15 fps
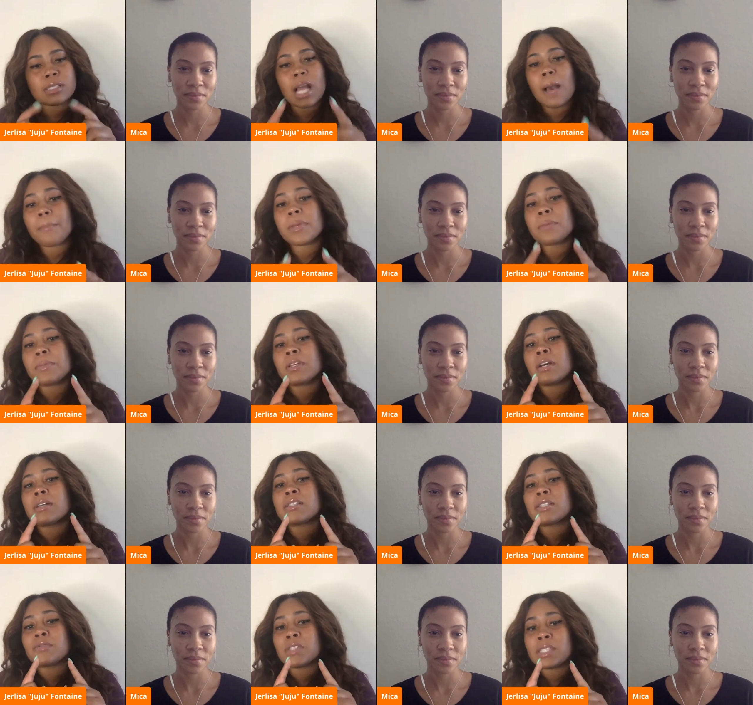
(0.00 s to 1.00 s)
Speaker 1: stopping because
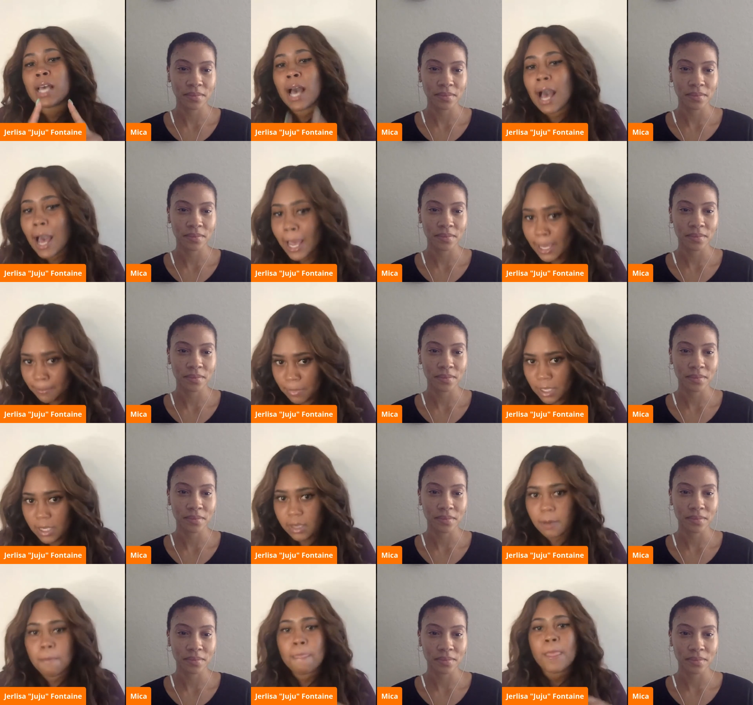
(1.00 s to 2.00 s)
of timing.
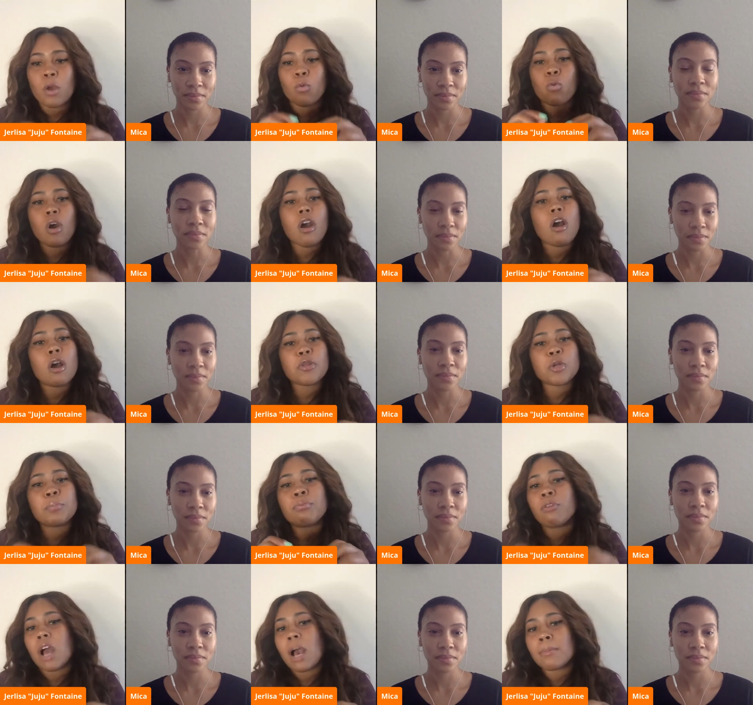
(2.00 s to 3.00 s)
What other
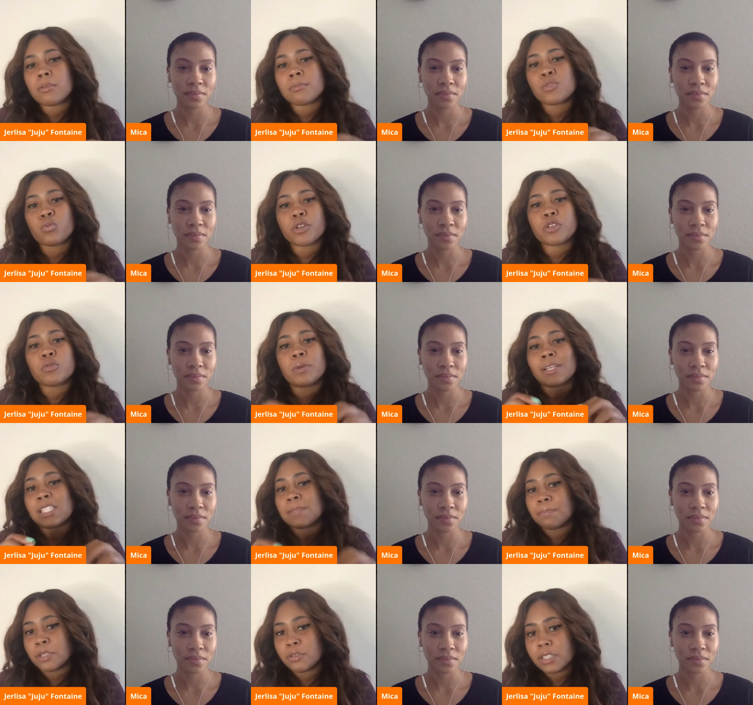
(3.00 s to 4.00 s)
problems were you
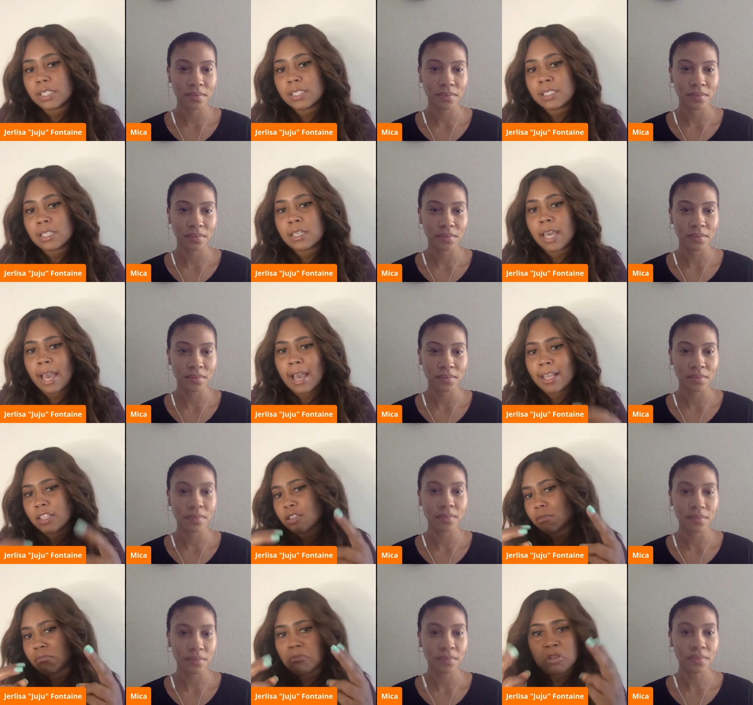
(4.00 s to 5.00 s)
experiencing as
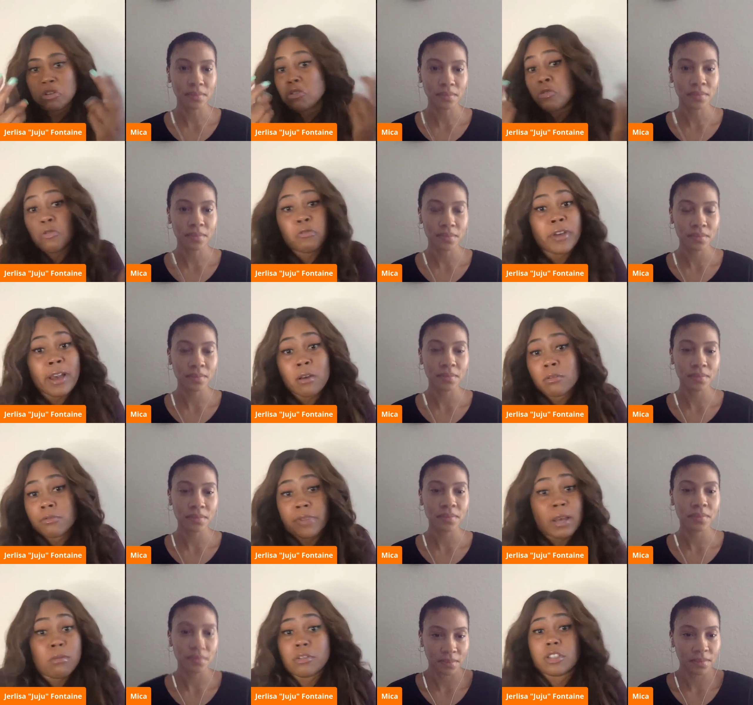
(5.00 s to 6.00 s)
newfound
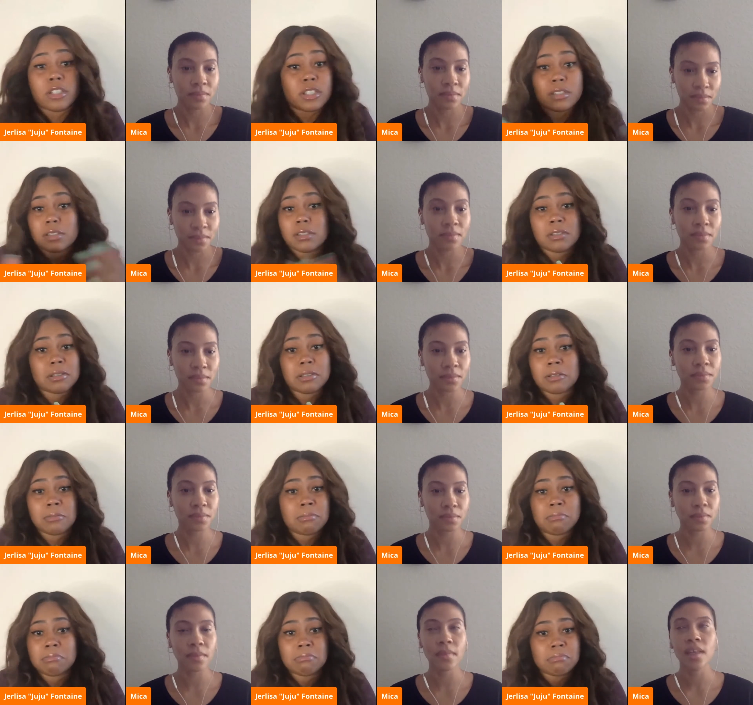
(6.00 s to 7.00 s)
Speaker 2: founders?
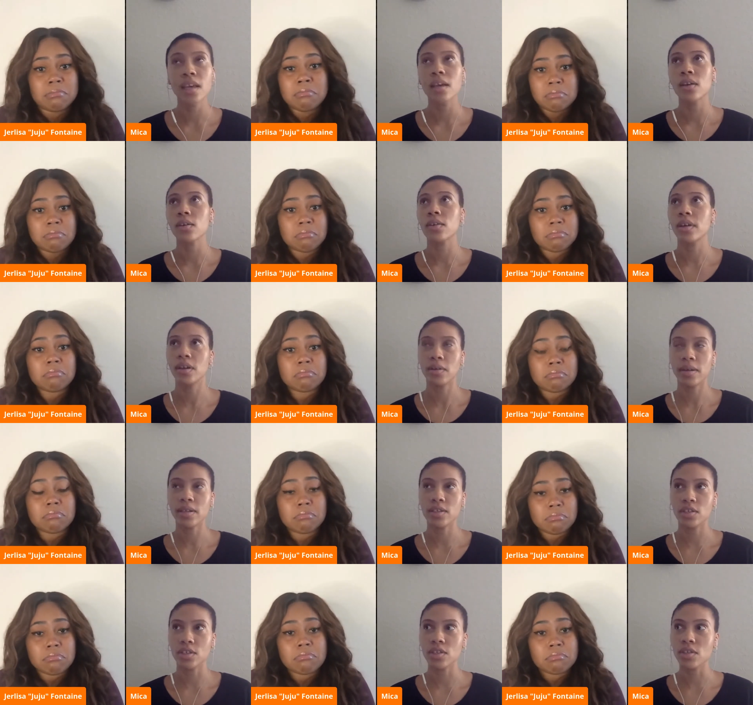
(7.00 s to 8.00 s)
Mm-hmm. Great
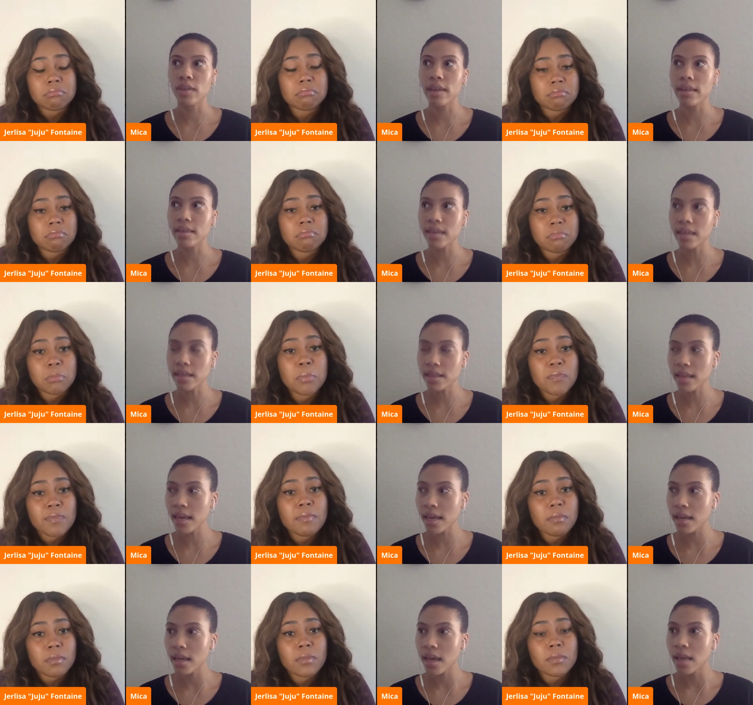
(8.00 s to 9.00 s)
question. So I think that
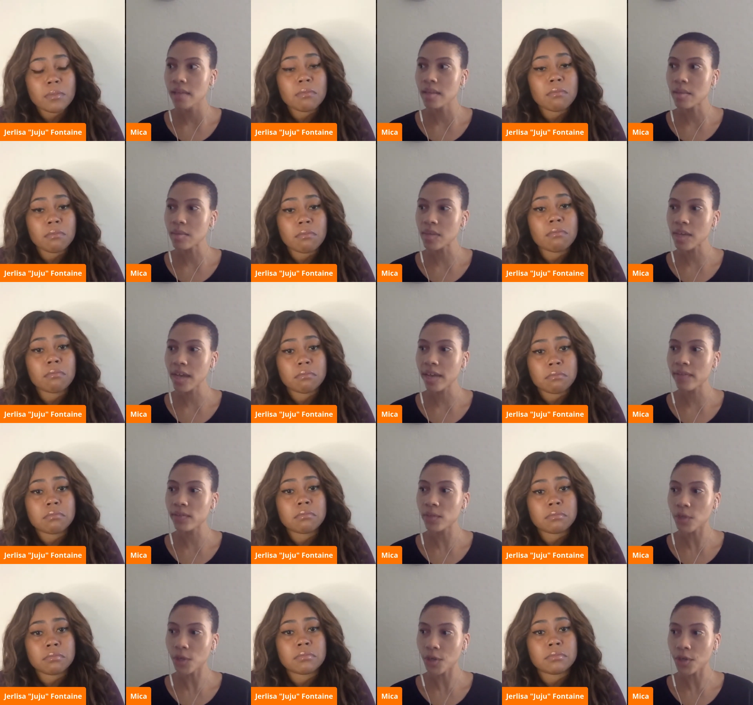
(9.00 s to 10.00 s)
something I've
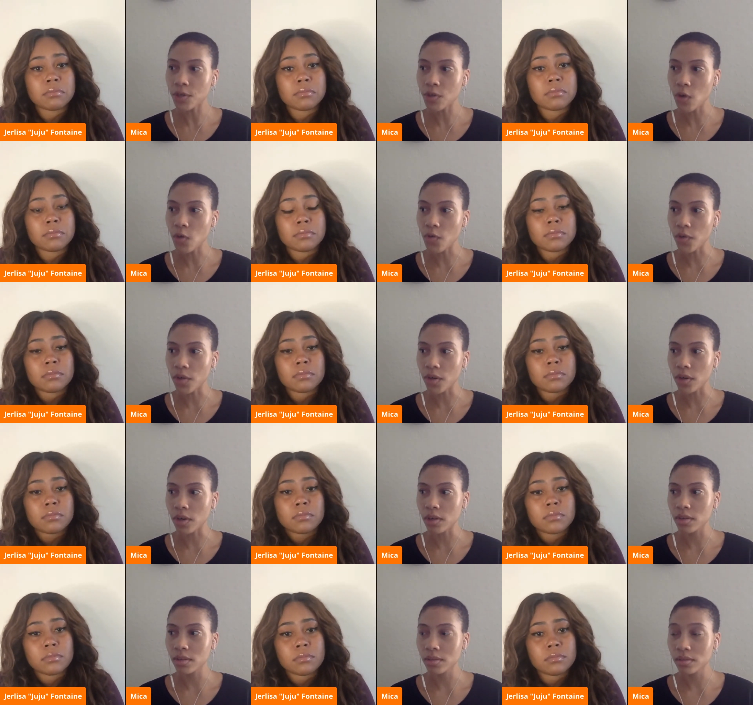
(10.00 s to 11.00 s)
learned
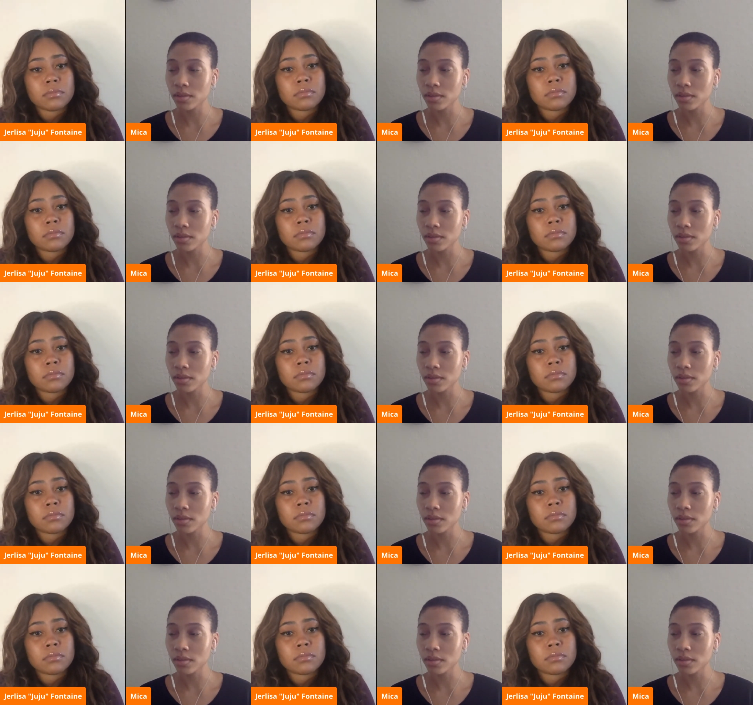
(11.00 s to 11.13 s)
over